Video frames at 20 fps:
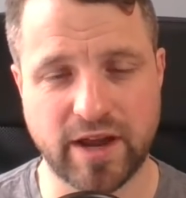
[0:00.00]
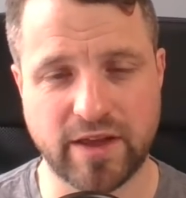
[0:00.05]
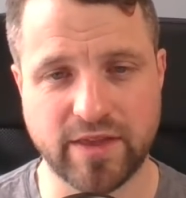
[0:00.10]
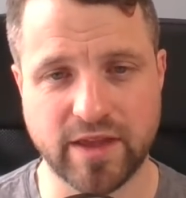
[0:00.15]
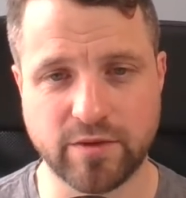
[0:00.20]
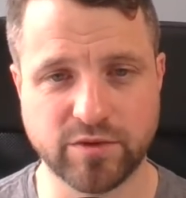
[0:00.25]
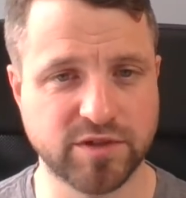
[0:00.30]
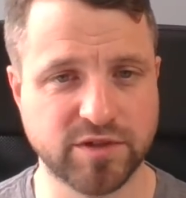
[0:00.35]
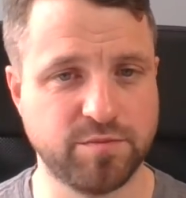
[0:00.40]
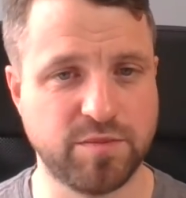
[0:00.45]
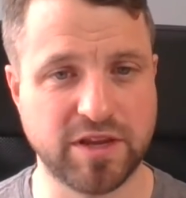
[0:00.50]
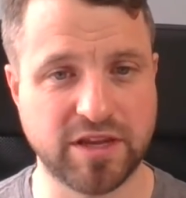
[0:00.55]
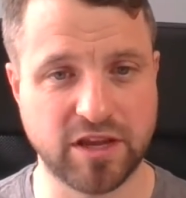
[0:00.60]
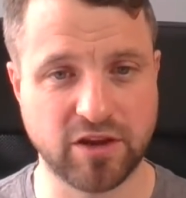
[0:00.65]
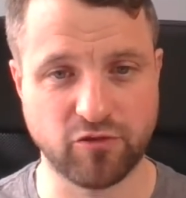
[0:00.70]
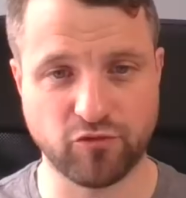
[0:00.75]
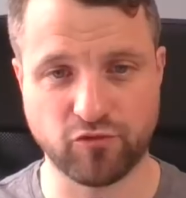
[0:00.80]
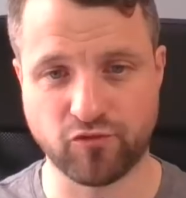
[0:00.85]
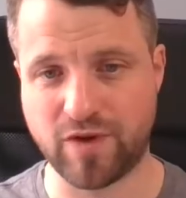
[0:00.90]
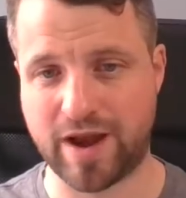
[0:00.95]
and they were
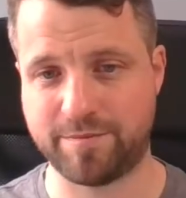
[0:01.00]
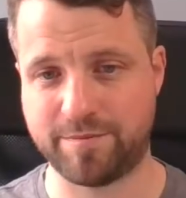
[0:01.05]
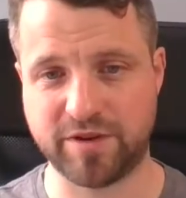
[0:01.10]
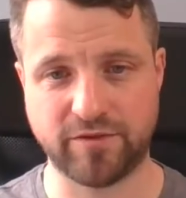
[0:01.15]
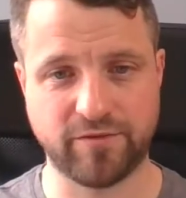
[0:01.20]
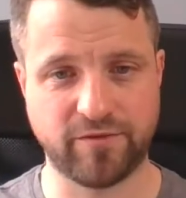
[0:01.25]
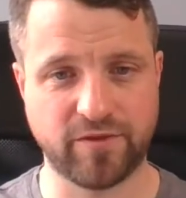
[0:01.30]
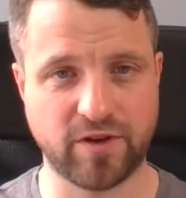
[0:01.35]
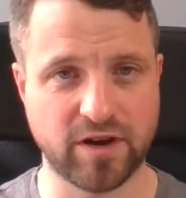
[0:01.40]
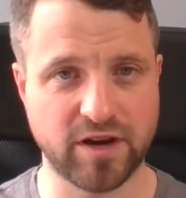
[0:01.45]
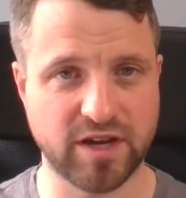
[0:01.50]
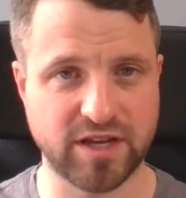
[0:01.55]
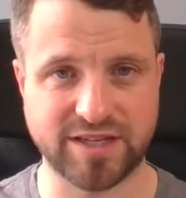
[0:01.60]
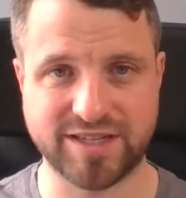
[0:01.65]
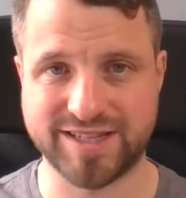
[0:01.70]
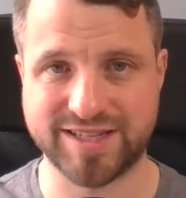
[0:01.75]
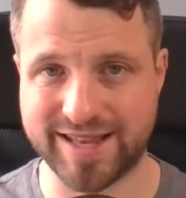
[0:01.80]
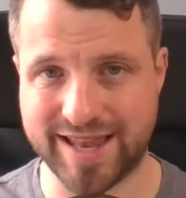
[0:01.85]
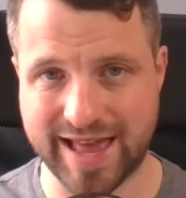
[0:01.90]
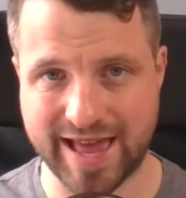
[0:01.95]
speaking rapid fire
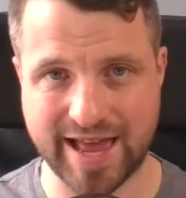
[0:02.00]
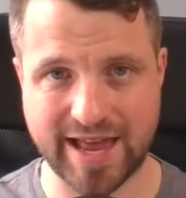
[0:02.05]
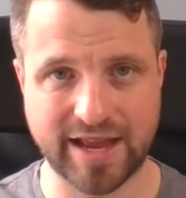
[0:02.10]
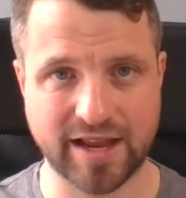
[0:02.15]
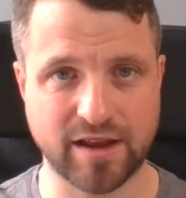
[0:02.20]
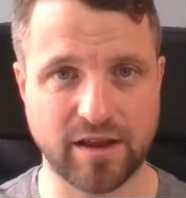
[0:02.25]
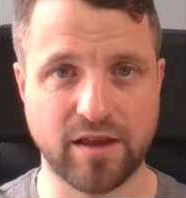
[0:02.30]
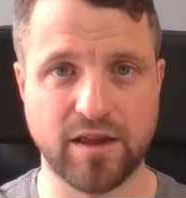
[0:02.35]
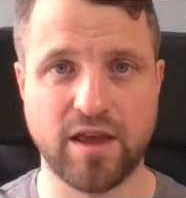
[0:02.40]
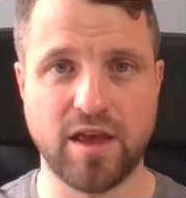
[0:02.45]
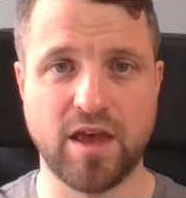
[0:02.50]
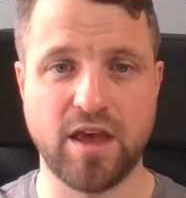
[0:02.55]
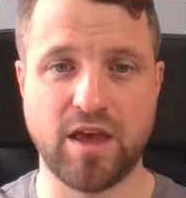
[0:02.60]
slang,